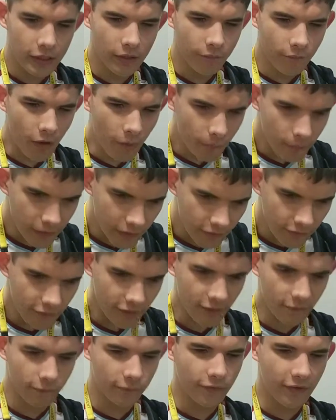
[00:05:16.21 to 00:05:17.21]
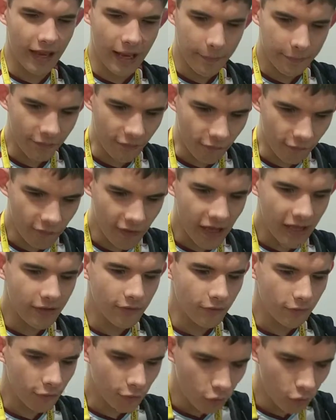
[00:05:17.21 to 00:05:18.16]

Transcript: you've got plenty of types of files